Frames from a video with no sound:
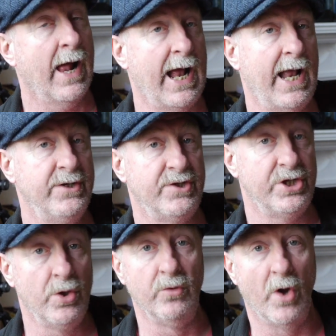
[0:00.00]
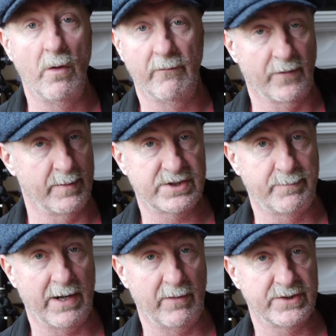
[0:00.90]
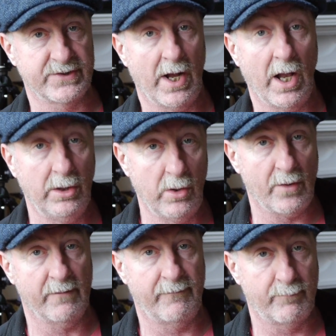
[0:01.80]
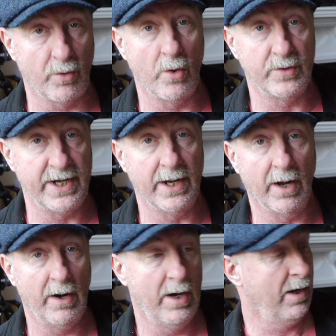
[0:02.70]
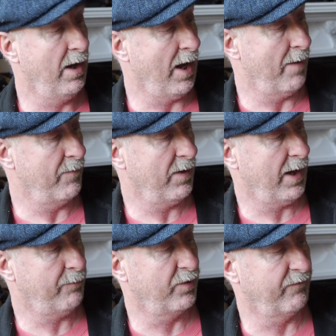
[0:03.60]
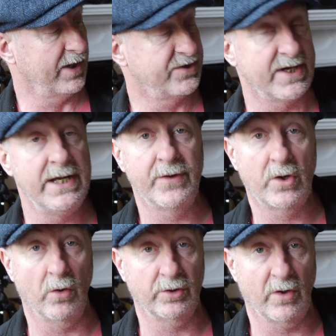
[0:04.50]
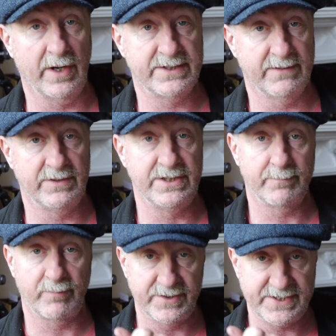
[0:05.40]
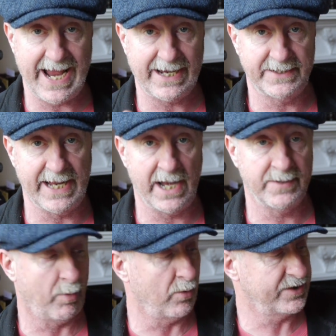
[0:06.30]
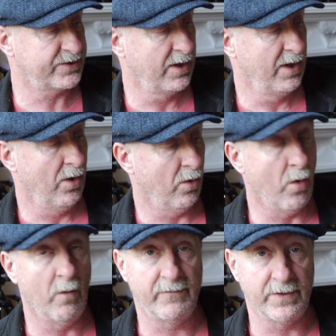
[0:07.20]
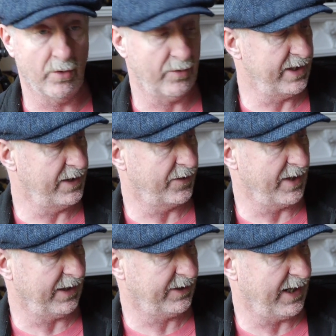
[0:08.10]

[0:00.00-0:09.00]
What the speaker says: And you'll know from experience that a lot of pro gear provides EtherCon connectivity to protect the endpoints of your Ethernet